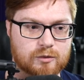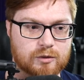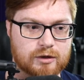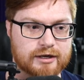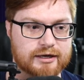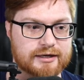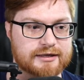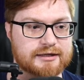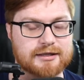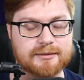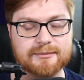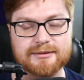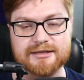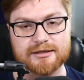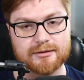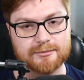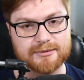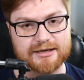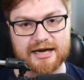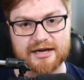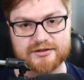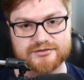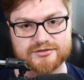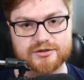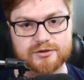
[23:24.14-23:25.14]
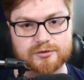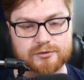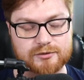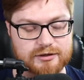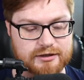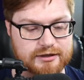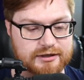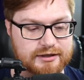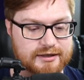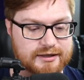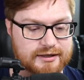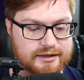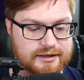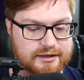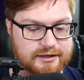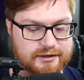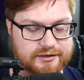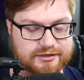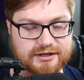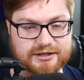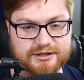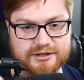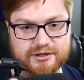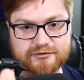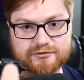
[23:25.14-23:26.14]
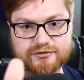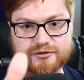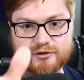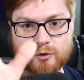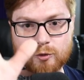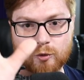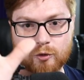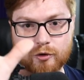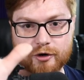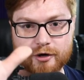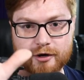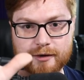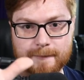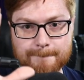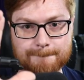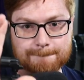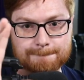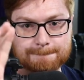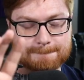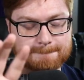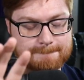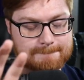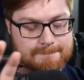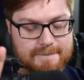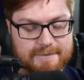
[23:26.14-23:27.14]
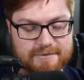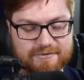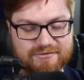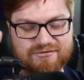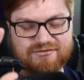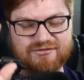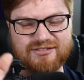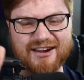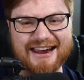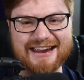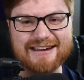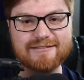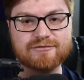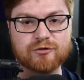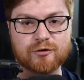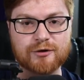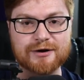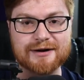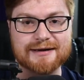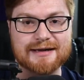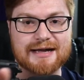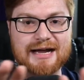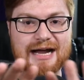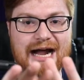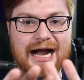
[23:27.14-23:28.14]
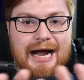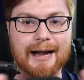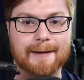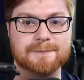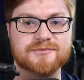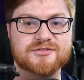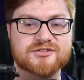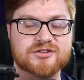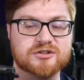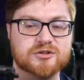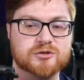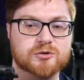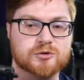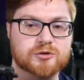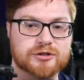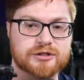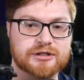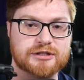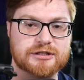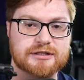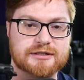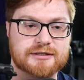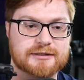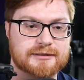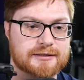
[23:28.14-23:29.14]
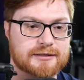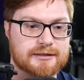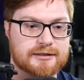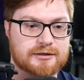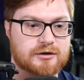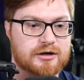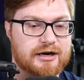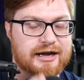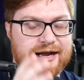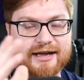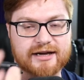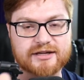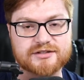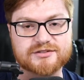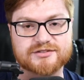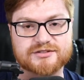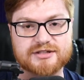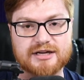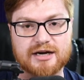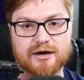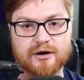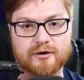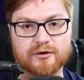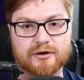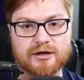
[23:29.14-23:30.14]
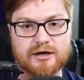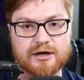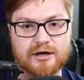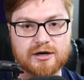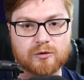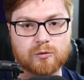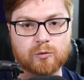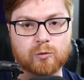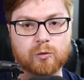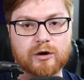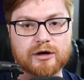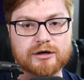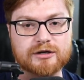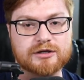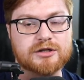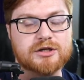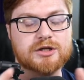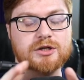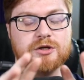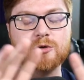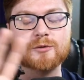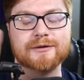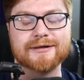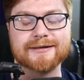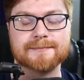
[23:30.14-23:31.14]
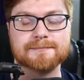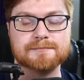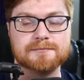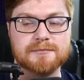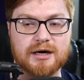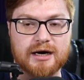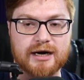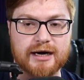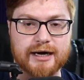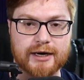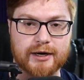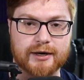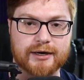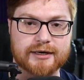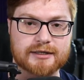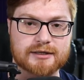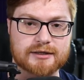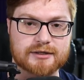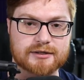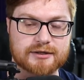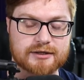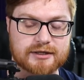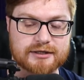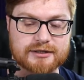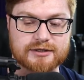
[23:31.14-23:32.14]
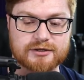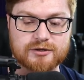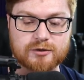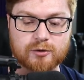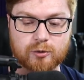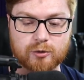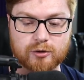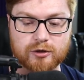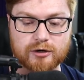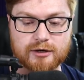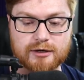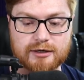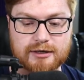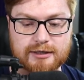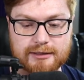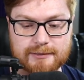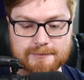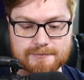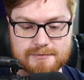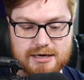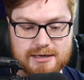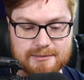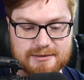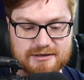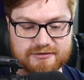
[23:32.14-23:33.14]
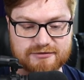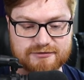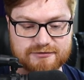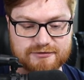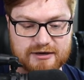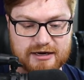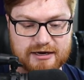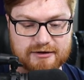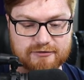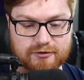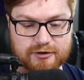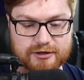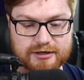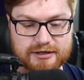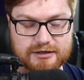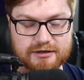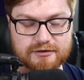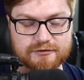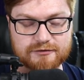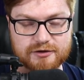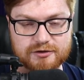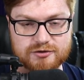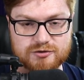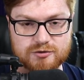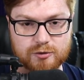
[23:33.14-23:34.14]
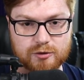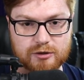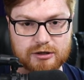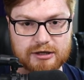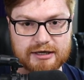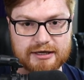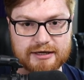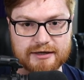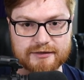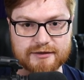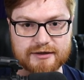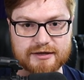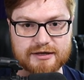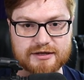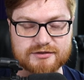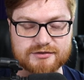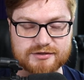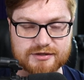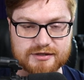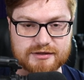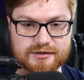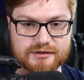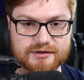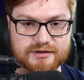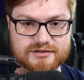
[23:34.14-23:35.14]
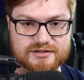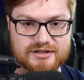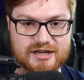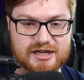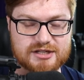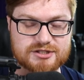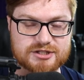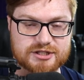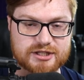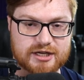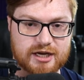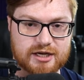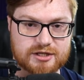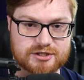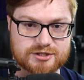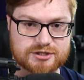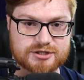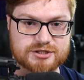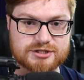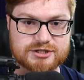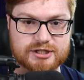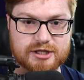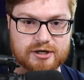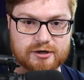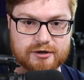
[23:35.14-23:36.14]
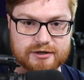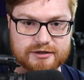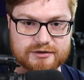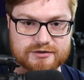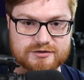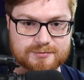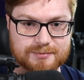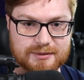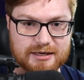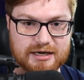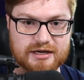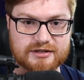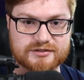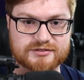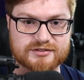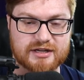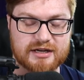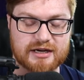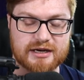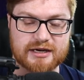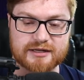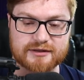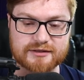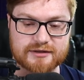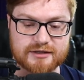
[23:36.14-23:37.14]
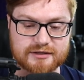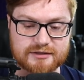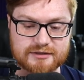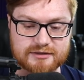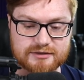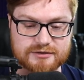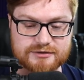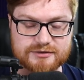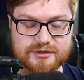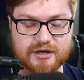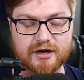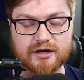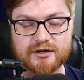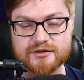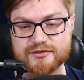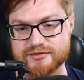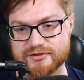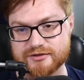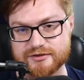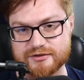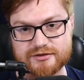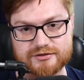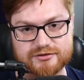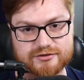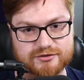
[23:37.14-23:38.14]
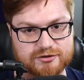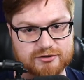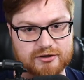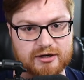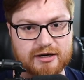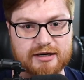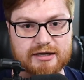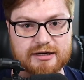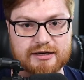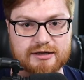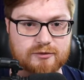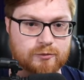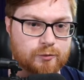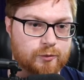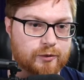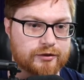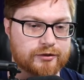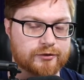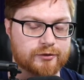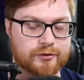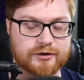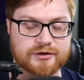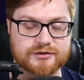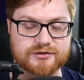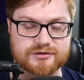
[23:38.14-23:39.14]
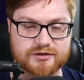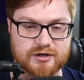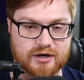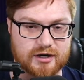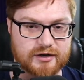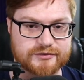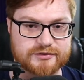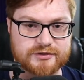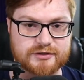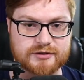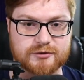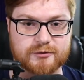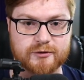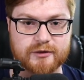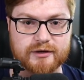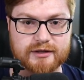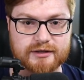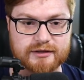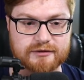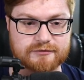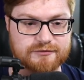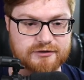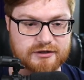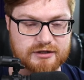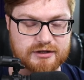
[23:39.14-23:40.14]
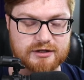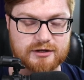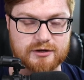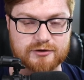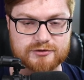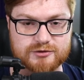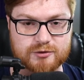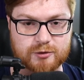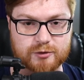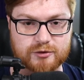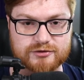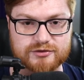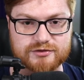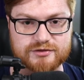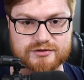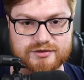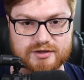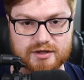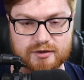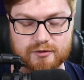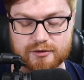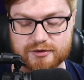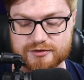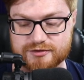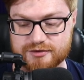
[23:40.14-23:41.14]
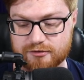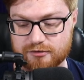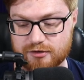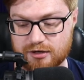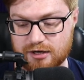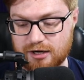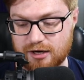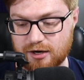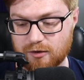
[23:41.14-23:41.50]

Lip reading: Let me ask you, think of your favorite, absolutely, hands down, what you admire and like your maybe favorite individual that is in this education sharing space that does this training, whether it's content creating and videos, courses, et cetera, et cetera.